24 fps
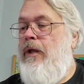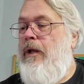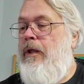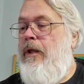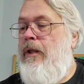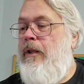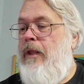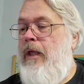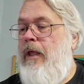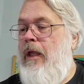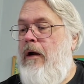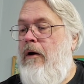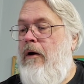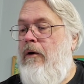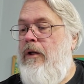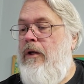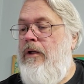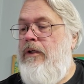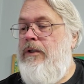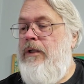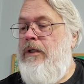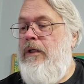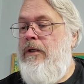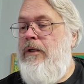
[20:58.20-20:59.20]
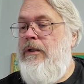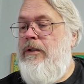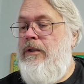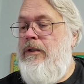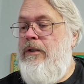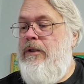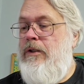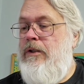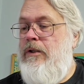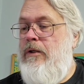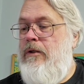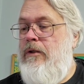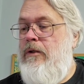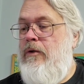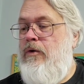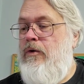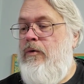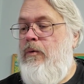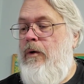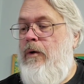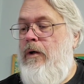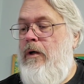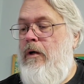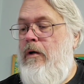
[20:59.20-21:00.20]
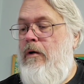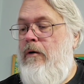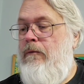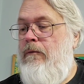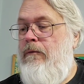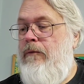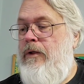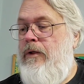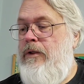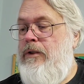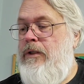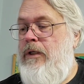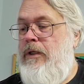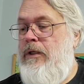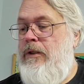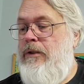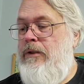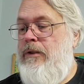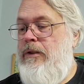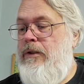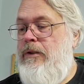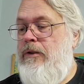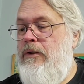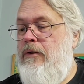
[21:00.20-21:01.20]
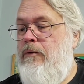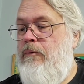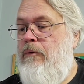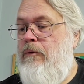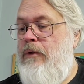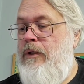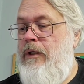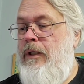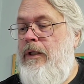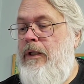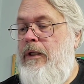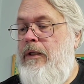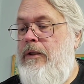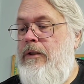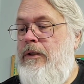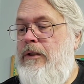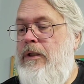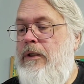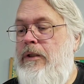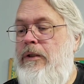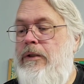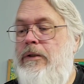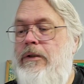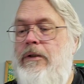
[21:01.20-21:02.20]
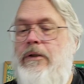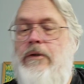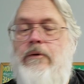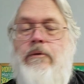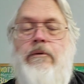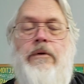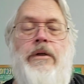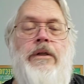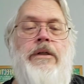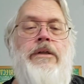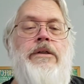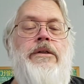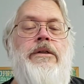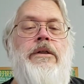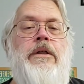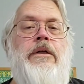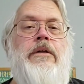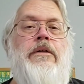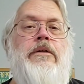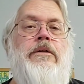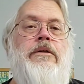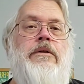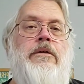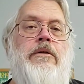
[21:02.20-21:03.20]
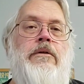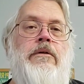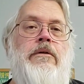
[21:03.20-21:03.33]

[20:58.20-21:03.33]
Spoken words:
they are in Genesis 12 and Genesis 20 and Genesis 26.